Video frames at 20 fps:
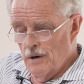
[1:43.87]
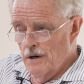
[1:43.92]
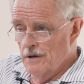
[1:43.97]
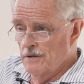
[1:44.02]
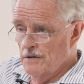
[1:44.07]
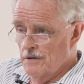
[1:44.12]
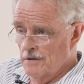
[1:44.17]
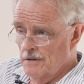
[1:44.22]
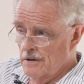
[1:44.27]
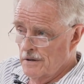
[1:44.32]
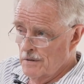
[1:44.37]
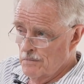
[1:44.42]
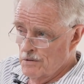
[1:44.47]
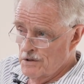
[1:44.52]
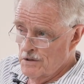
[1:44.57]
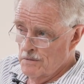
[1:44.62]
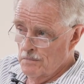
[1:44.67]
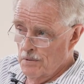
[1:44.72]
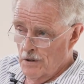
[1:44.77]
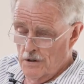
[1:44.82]
print and it
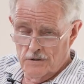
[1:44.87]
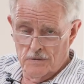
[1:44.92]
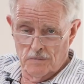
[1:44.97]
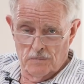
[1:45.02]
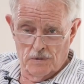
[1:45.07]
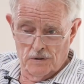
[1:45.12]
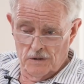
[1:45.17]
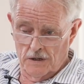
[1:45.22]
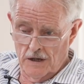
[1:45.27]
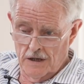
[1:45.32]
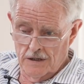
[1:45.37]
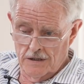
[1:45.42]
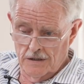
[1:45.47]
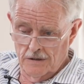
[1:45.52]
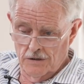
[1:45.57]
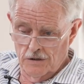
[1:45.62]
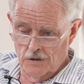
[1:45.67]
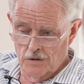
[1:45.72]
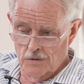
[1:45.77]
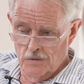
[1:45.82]
was impossible to get
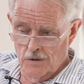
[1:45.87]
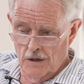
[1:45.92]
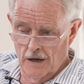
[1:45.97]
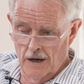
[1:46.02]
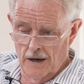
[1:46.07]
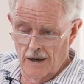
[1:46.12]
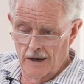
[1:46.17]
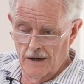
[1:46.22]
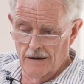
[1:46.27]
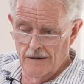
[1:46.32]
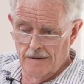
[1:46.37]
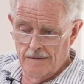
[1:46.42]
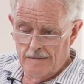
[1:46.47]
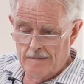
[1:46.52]
in the UK.